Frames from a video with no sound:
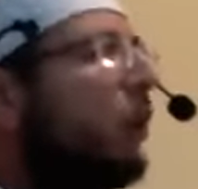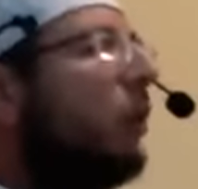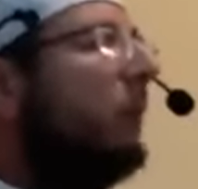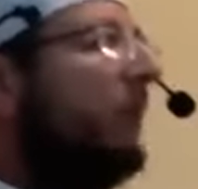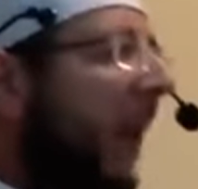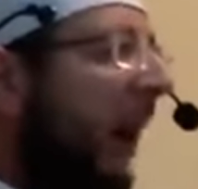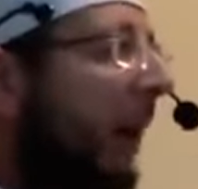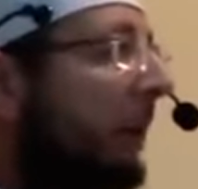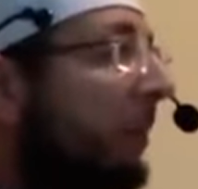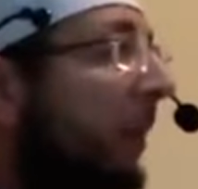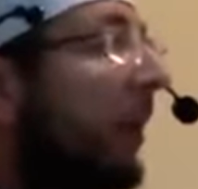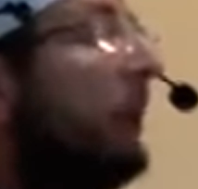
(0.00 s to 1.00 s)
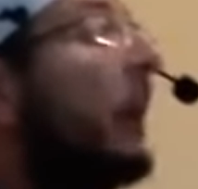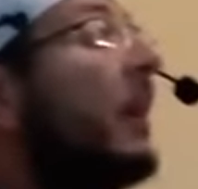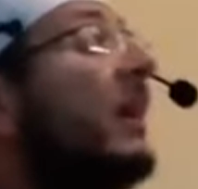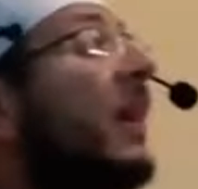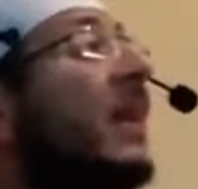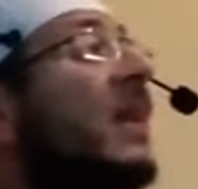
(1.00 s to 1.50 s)
a good bid'ah.
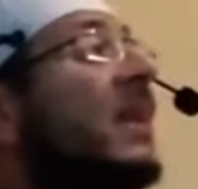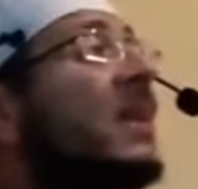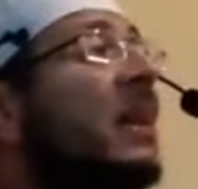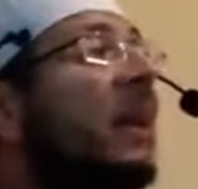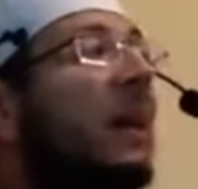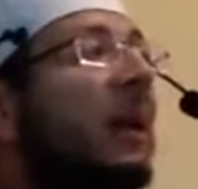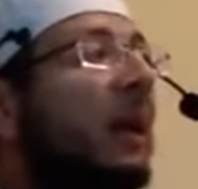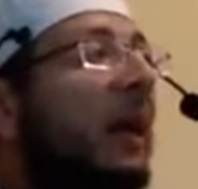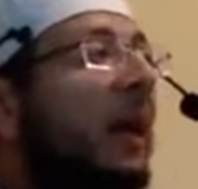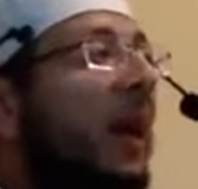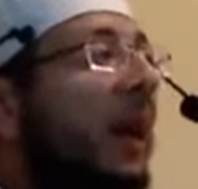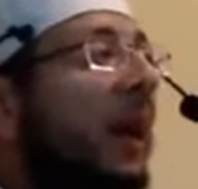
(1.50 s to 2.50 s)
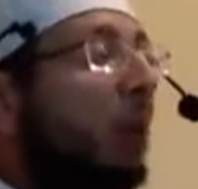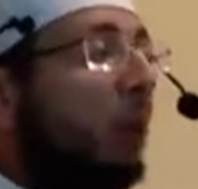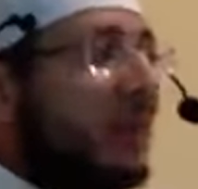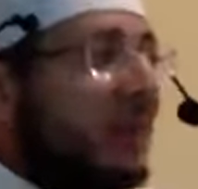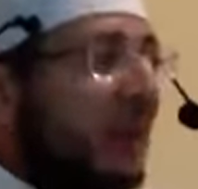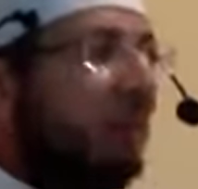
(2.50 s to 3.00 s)
But that is a
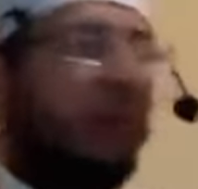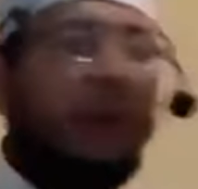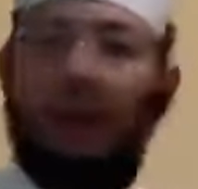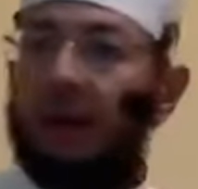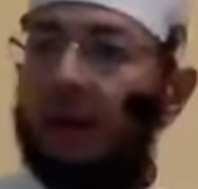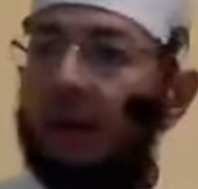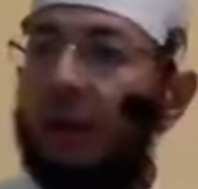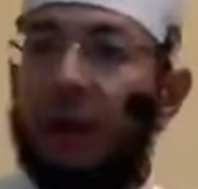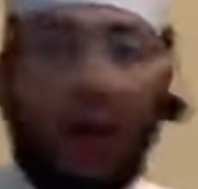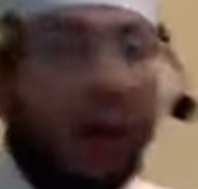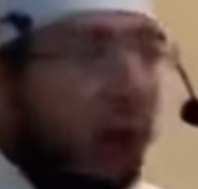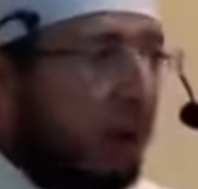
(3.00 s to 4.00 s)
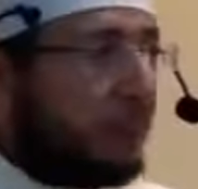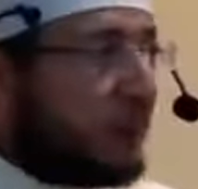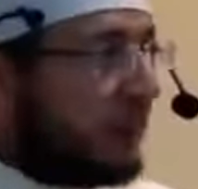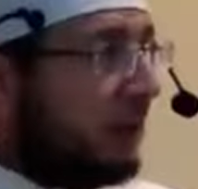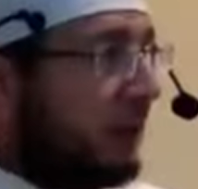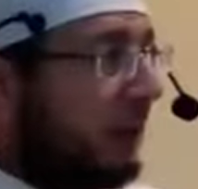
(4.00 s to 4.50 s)
linguistic meaning. The
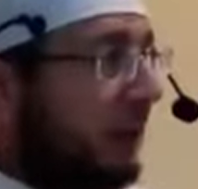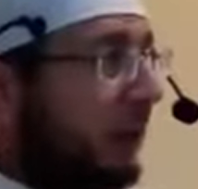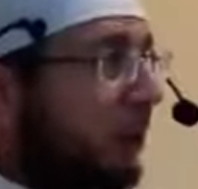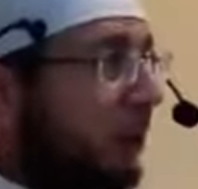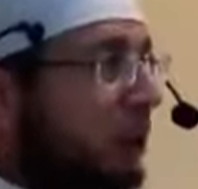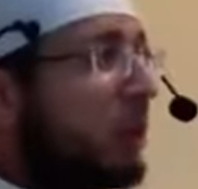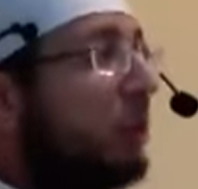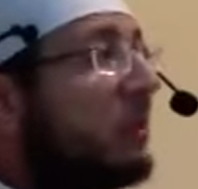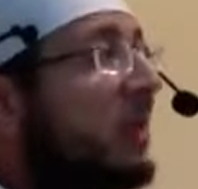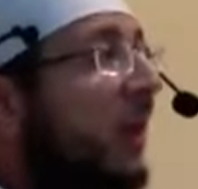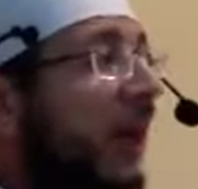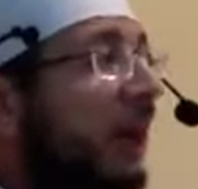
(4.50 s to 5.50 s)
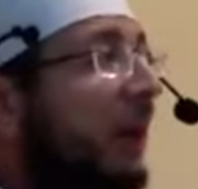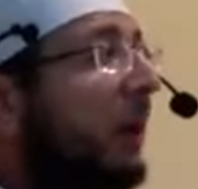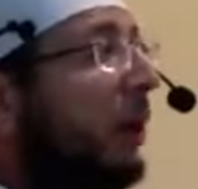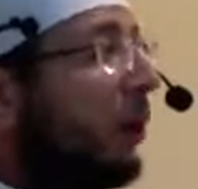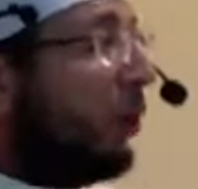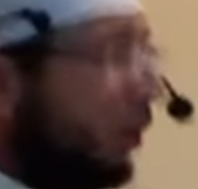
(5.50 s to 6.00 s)
Arabs used to
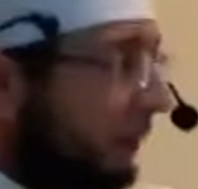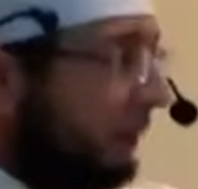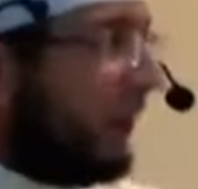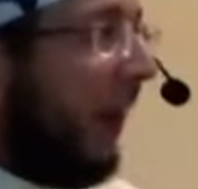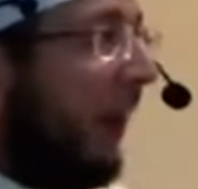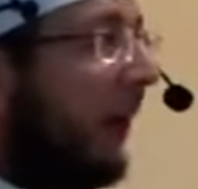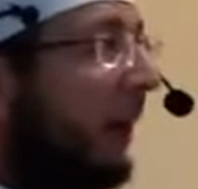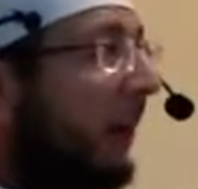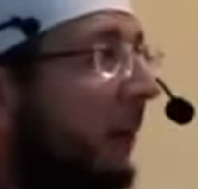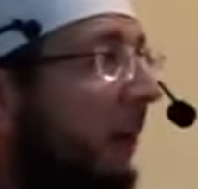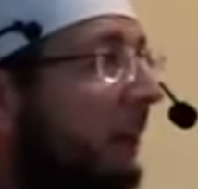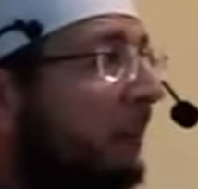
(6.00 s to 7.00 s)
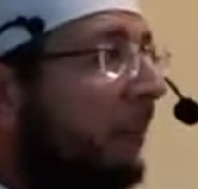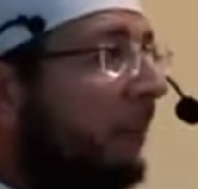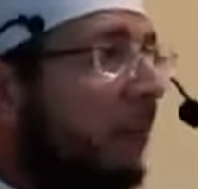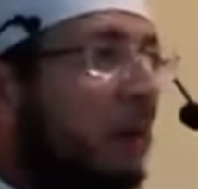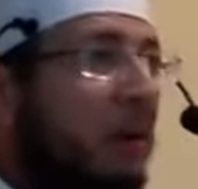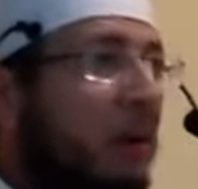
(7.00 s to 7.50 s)
say good bid'ah.
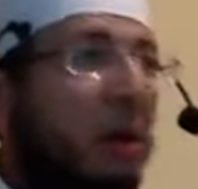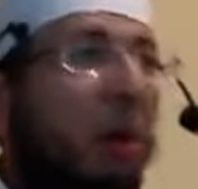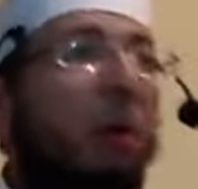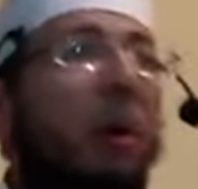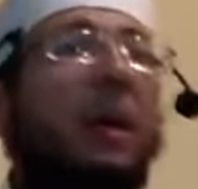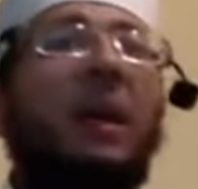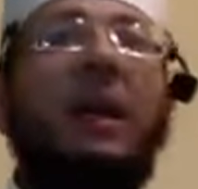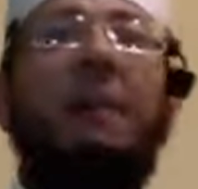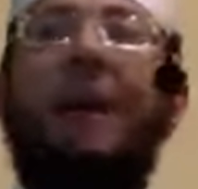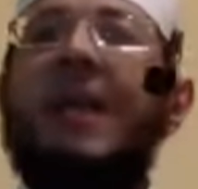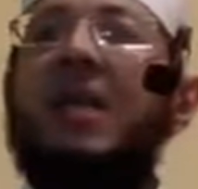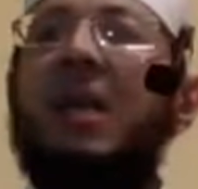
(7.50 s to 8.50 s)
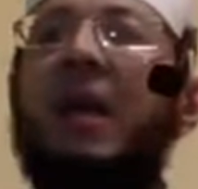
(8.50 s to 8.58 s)
So imagine